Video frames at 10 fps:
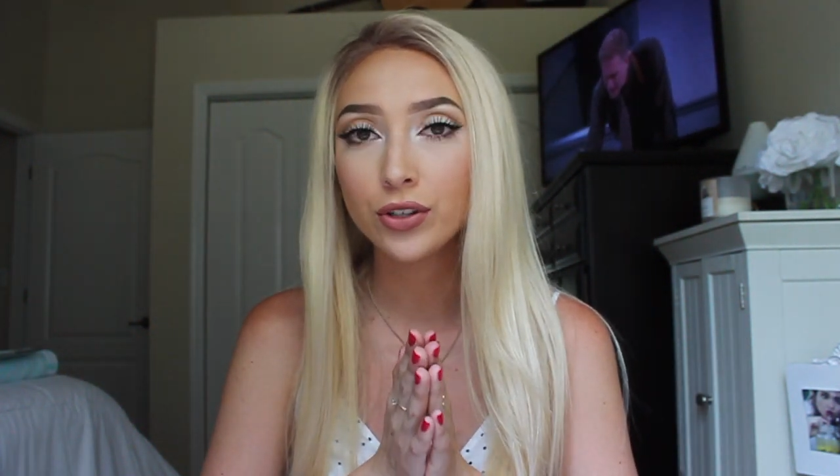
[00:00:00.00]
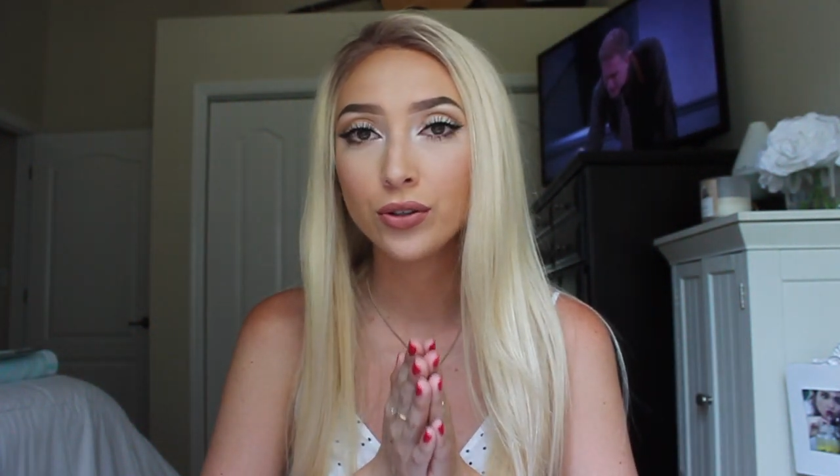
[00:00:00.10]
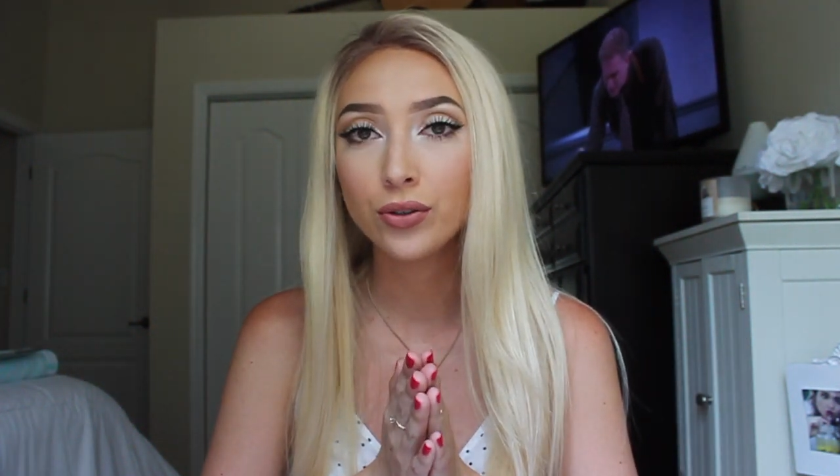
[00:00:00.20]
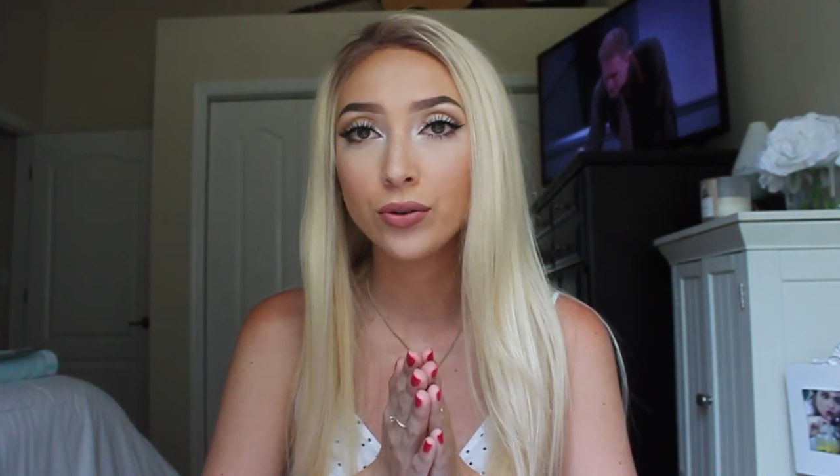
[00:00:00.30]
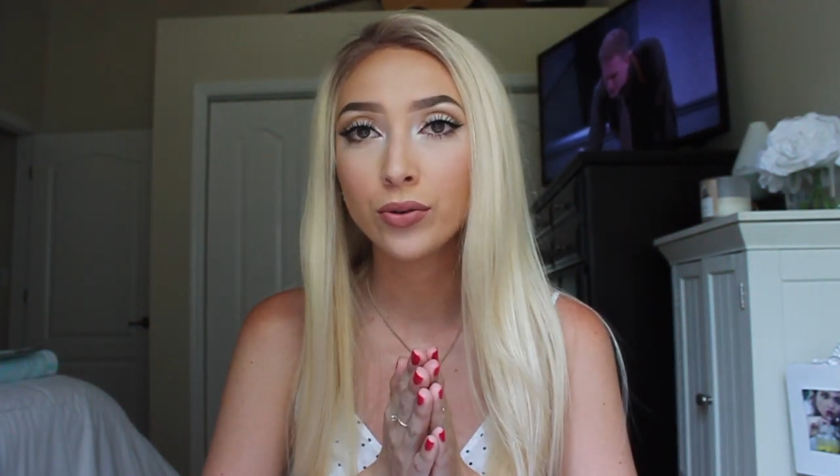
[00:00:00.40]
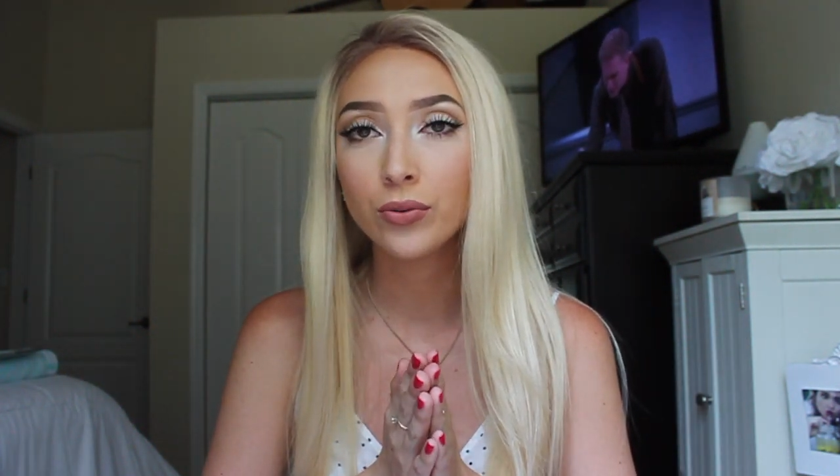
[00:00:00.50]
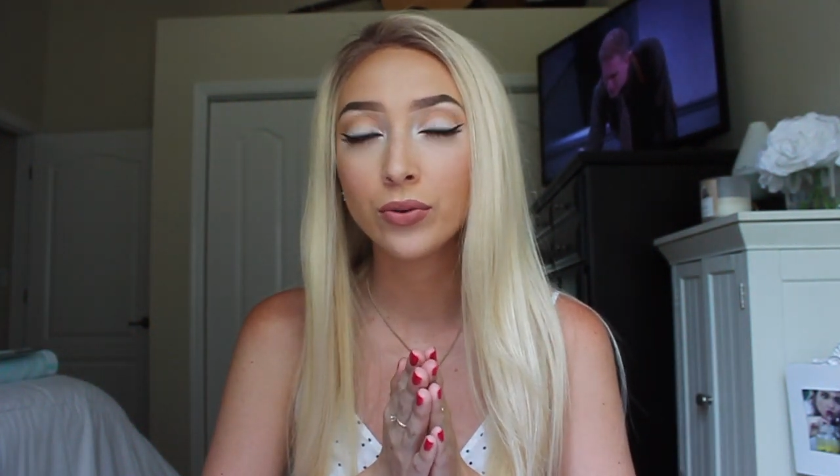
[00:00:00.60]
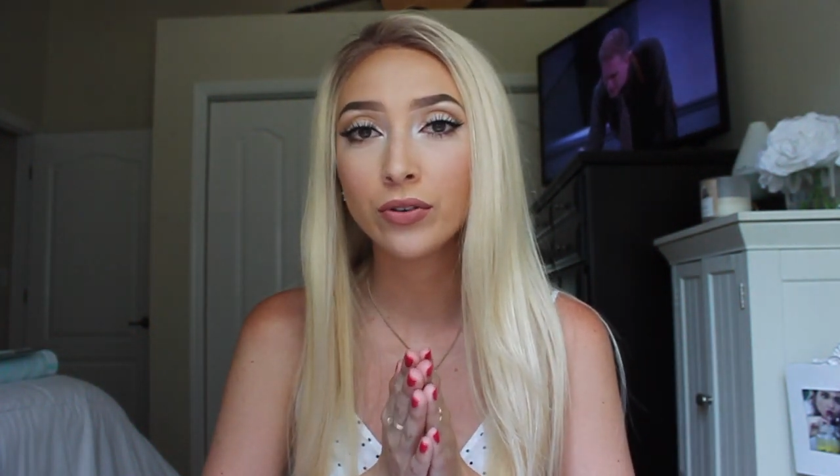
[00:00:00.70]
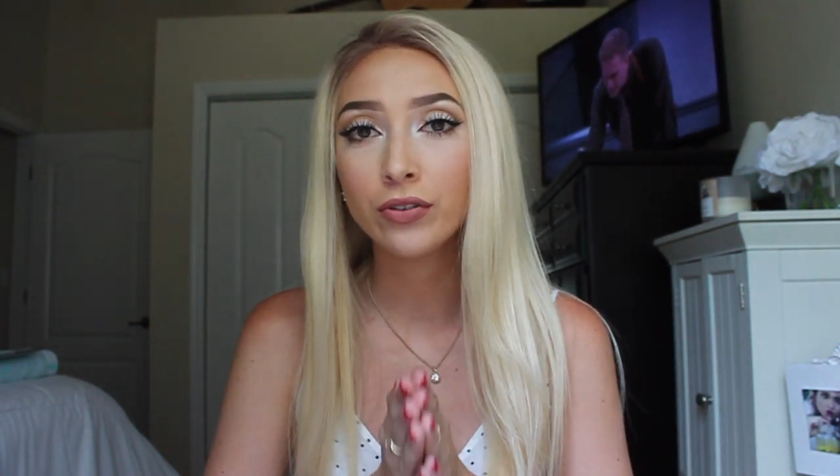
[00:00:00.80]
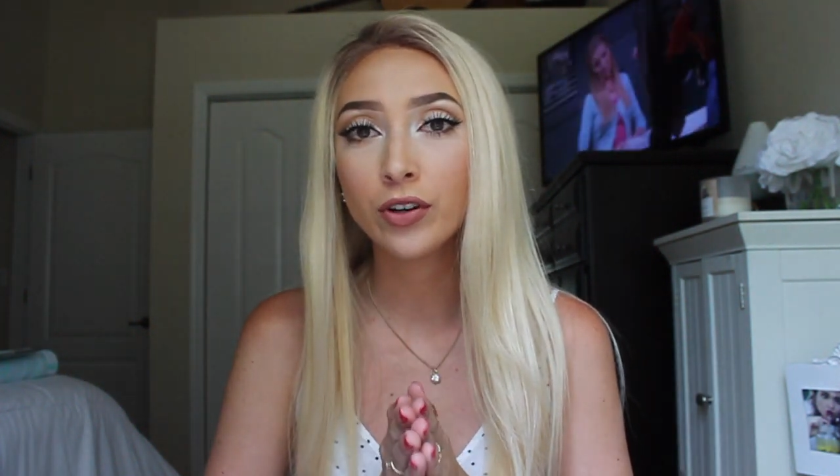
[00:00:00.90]
you
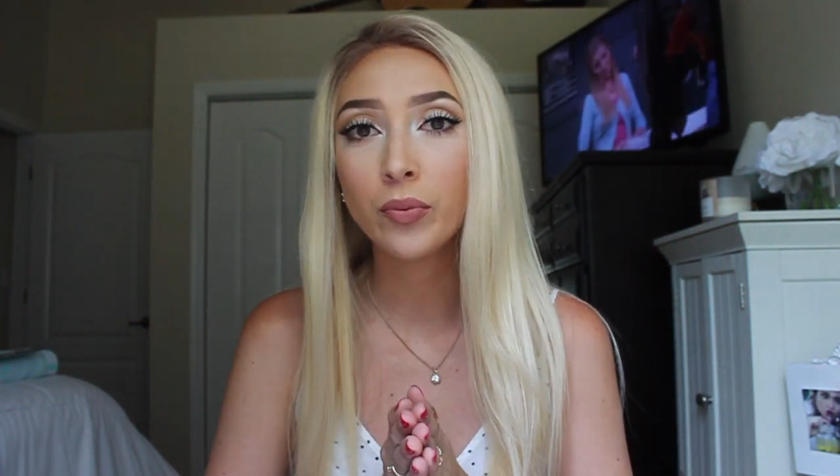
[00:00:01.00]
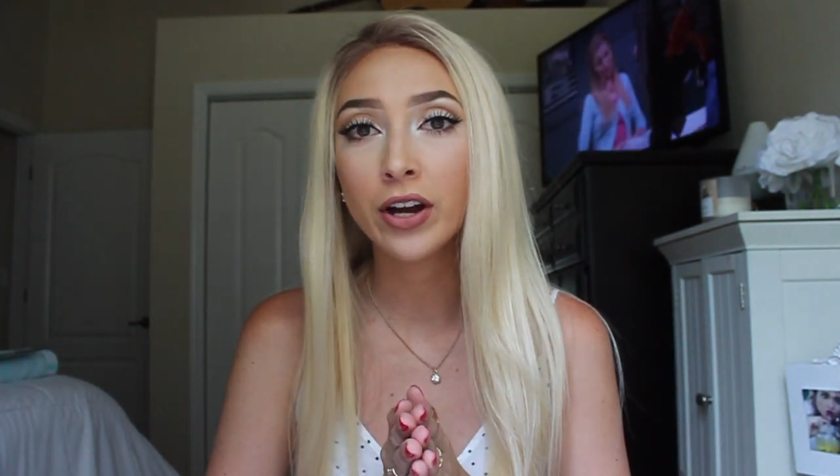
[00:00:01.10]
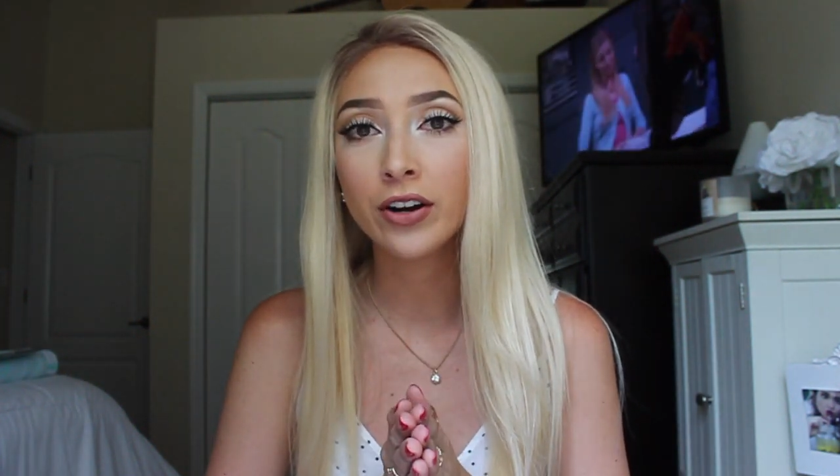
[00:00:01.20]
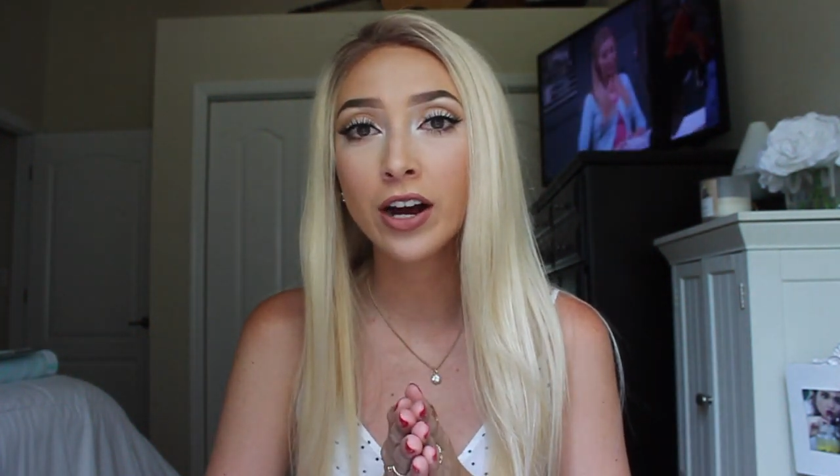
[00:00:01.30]
will feel better